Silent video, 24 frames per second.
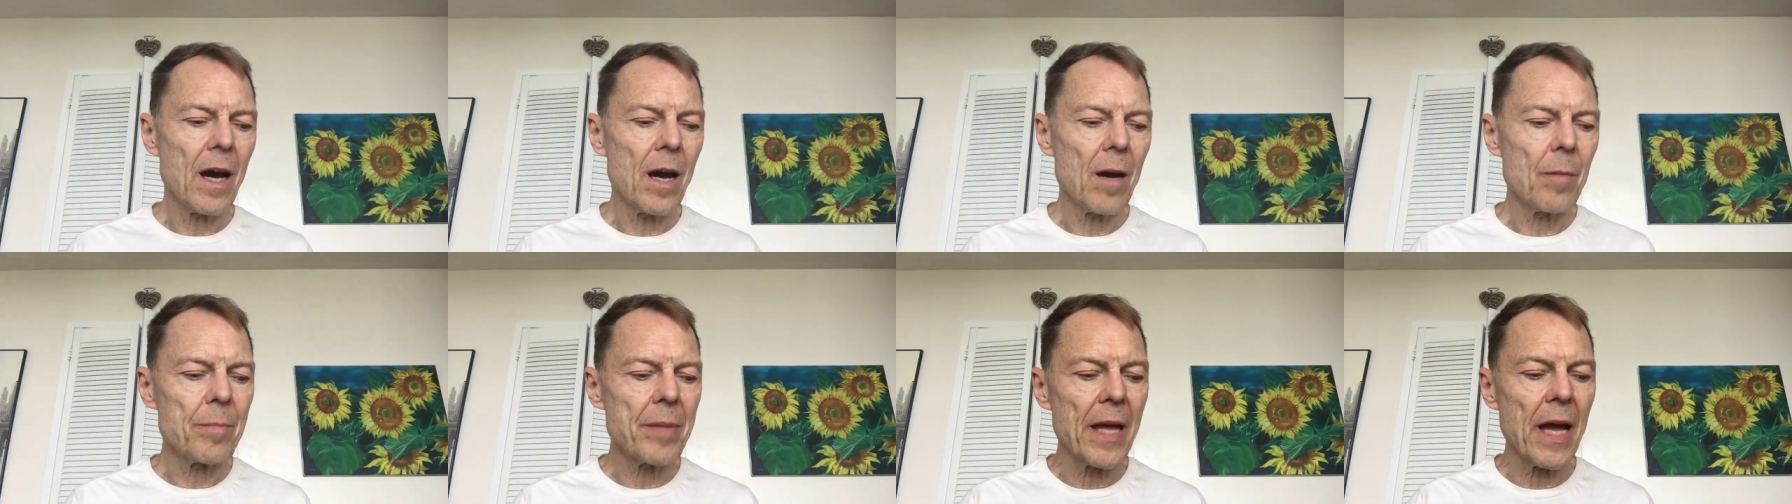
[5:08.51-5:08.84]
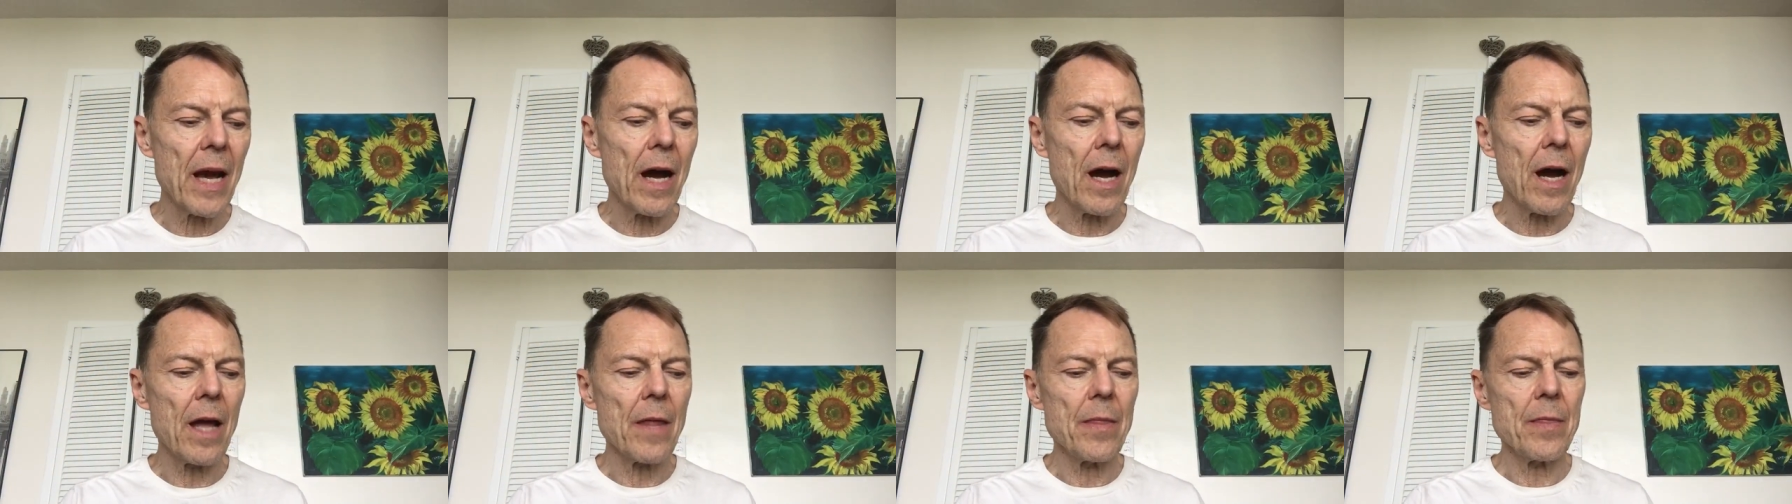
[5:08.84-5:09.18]

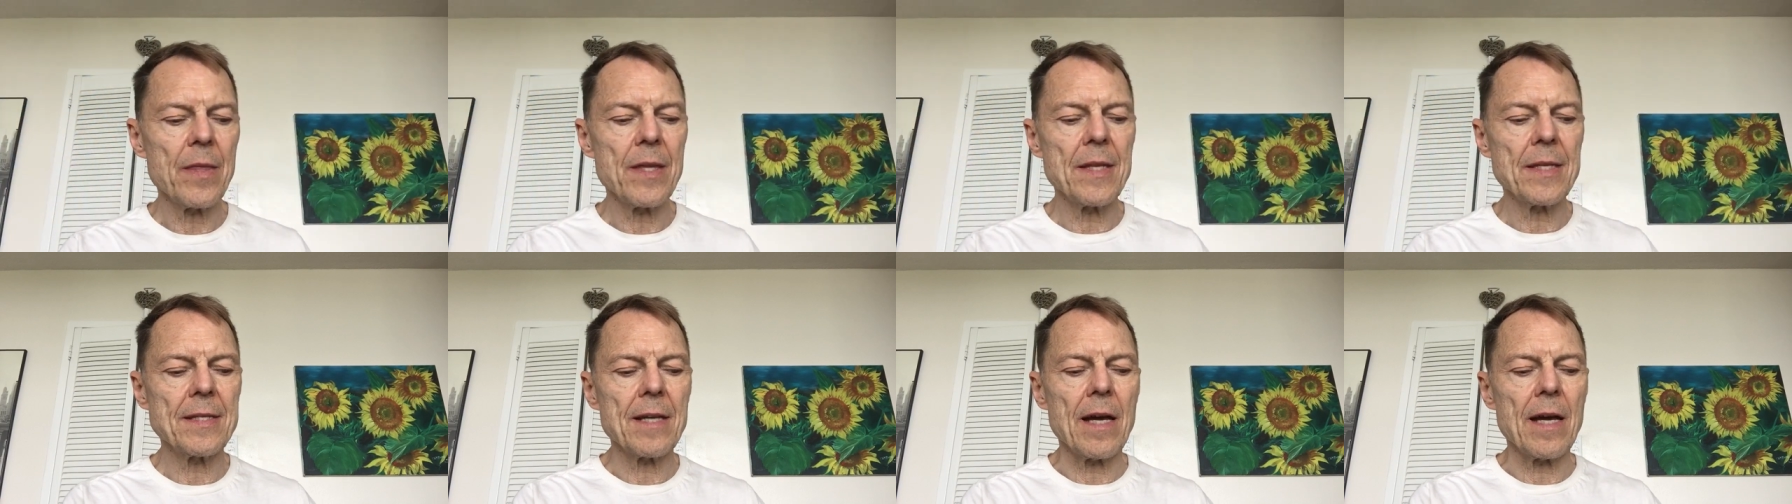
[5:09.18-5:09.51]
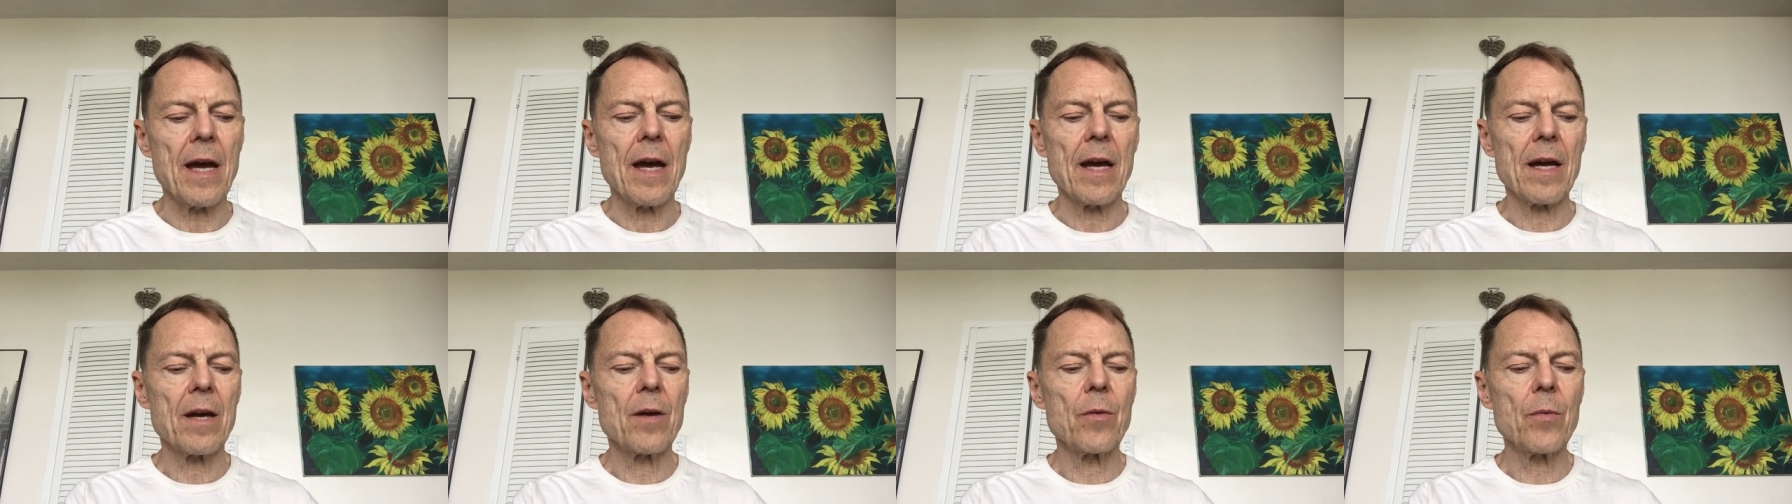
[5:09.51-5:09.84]
behind the
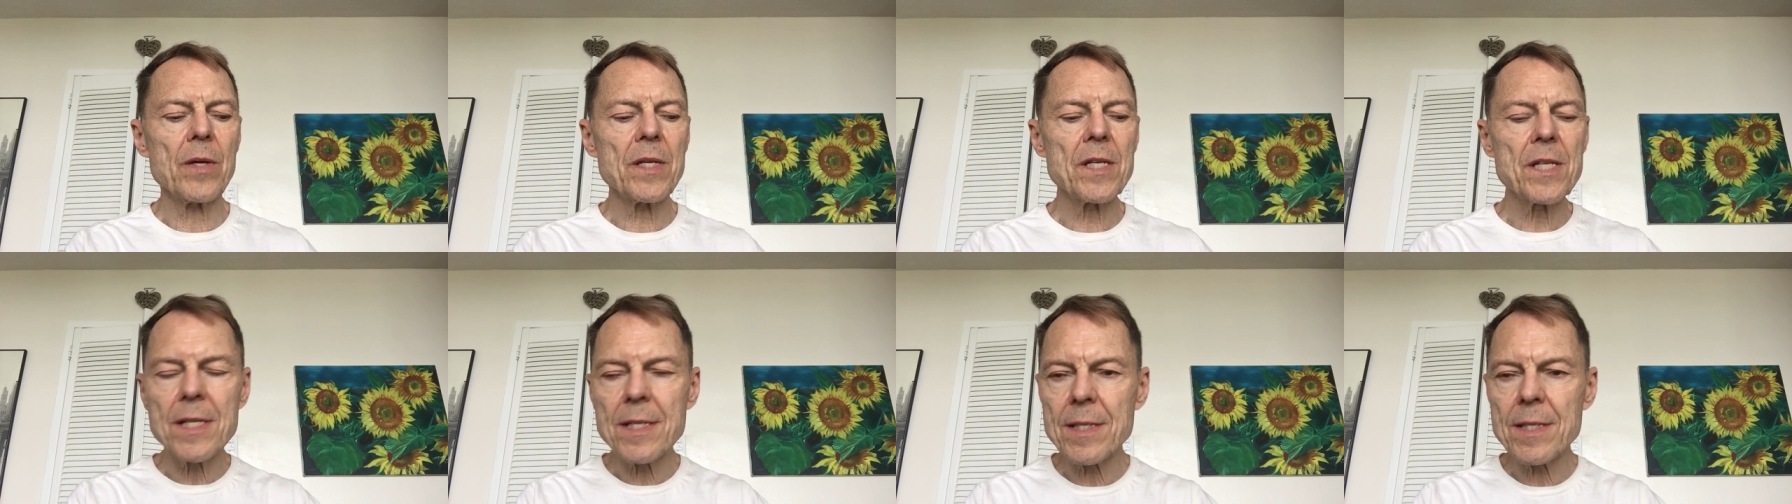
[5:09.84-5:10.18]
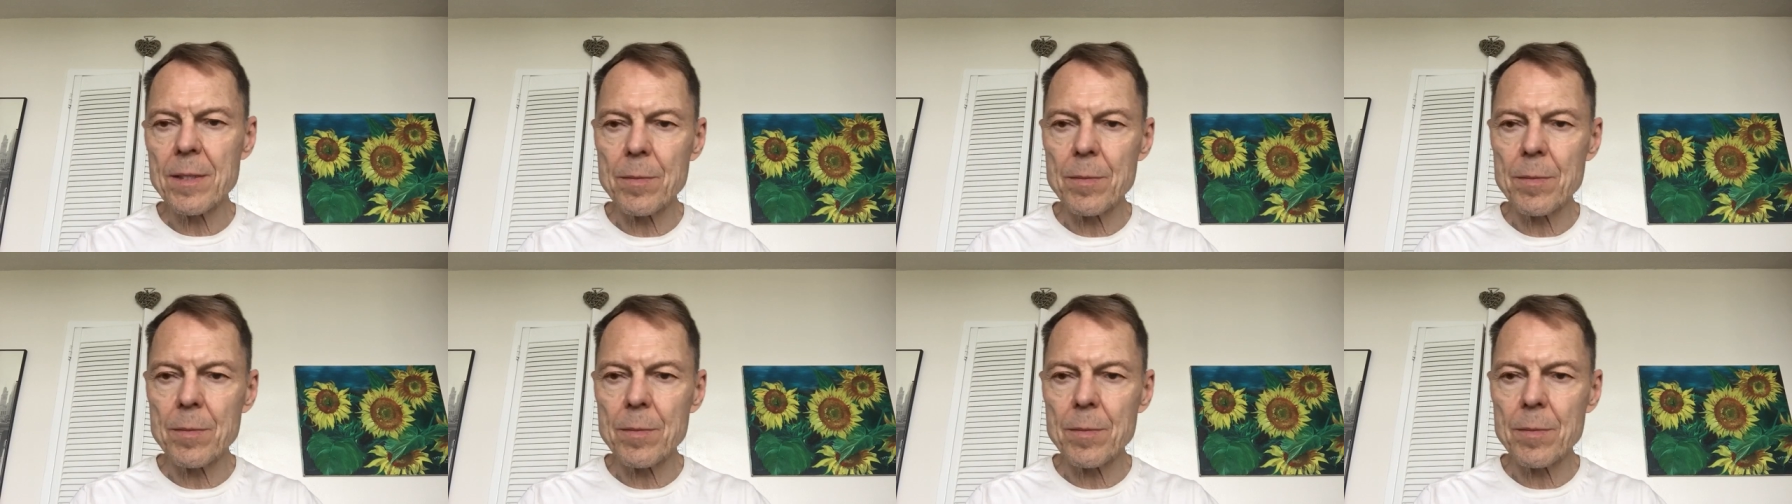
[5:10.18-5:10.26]
deck, which is